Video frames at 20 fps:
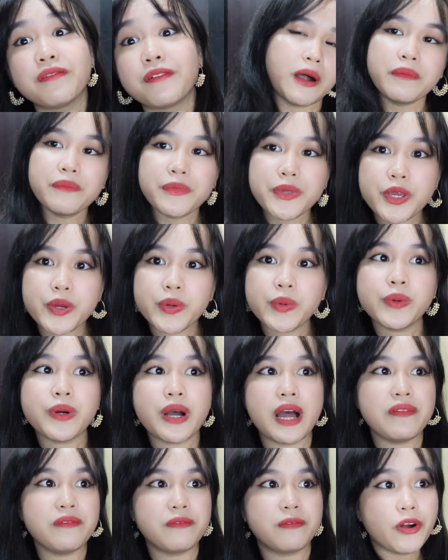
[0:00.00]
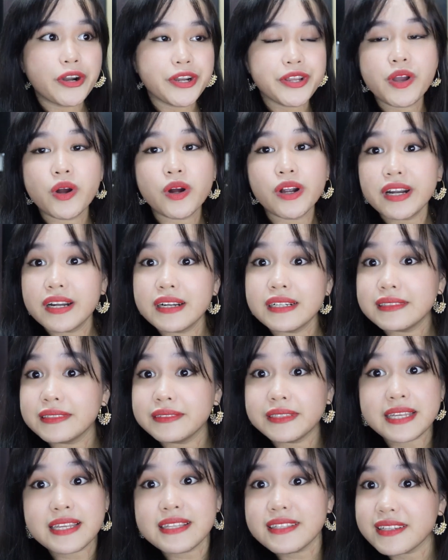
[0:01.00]
from you and for
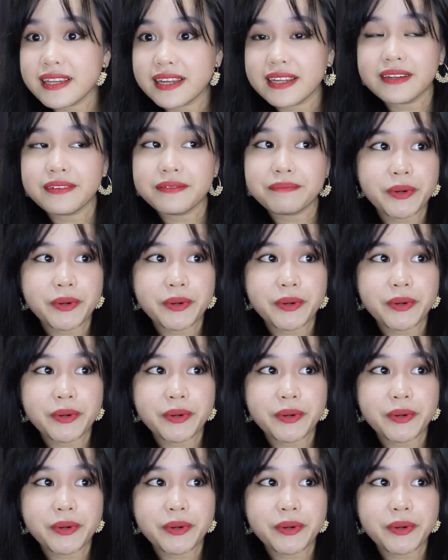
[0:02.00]
your Indian